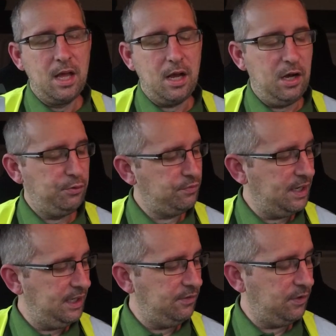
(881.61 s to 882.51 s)
I was
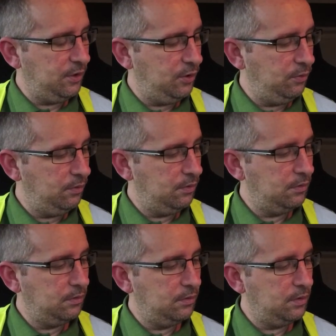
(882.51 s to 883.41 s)
ready to
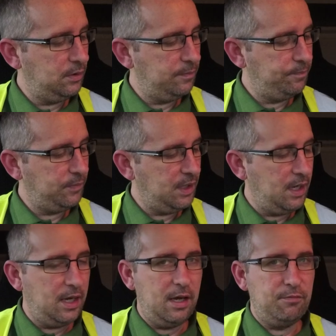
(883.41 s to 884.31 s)

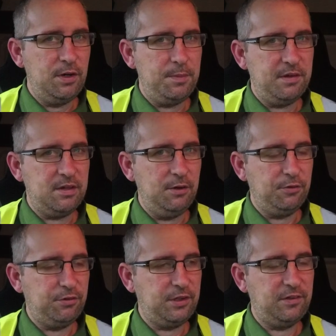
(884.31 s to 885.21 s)
rip this little
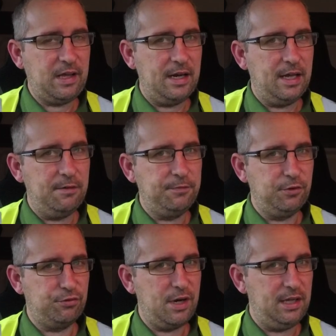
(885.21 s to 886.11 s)
Sat Nav to
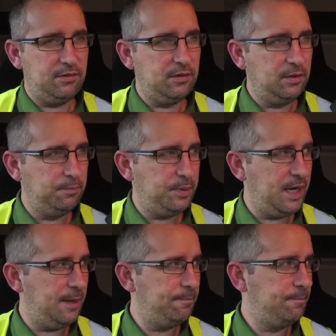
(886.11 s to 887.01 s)
shreds,
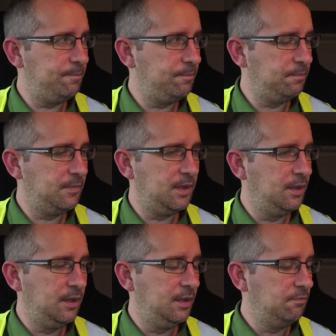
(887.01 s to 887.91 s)
but
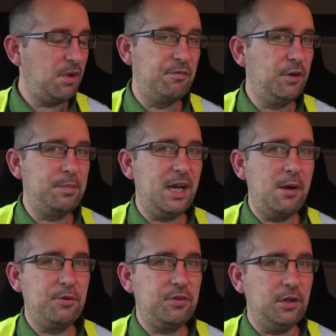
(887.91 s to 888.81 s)
I've not been
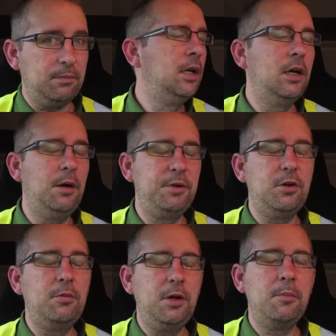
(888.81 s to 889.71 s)
able to. I'll be
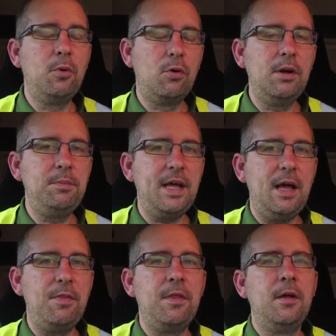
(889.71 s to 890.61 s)
doing a more
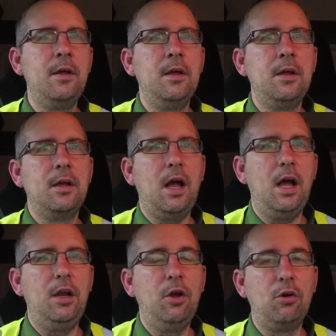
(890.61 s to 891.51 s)
in-depth
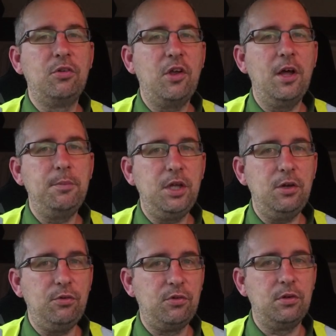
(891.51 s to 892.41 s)
long-term
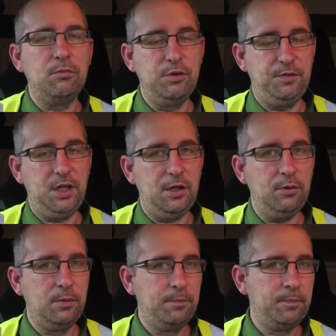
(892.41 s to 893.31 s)
use
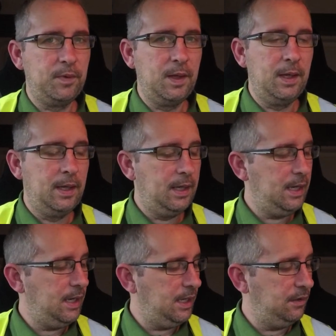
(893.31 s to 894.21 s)
review,
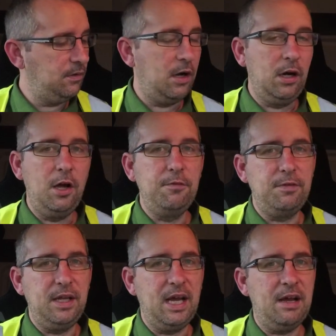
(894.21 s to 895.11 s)
and I'll
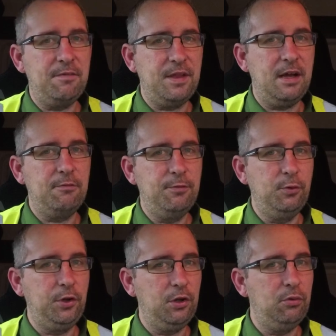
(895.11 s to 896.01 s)
hopefully have that
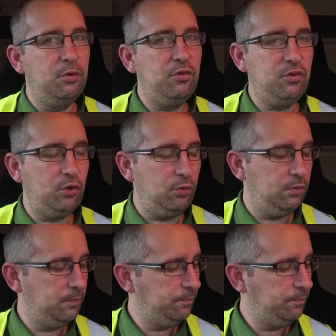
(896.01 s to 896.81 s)
for you soon.